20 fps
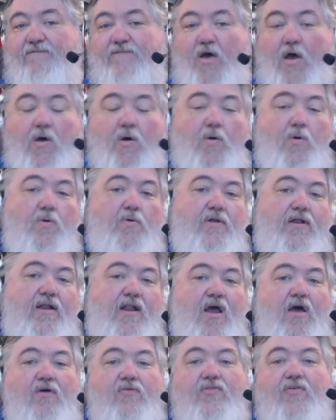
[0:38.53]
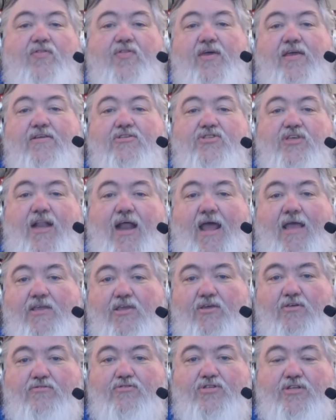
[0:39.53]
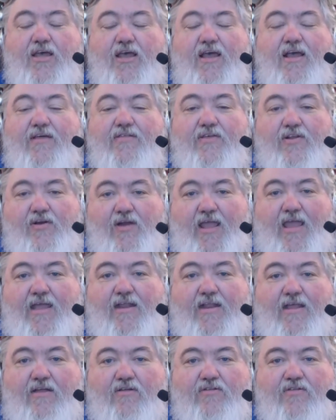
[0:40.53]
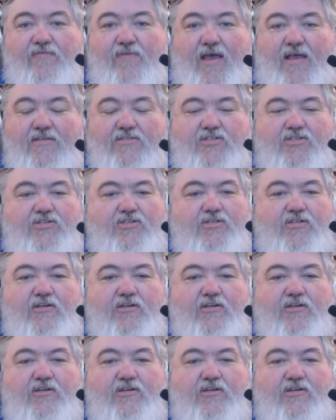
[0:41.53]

phone and all the things that I use that are handheld devices.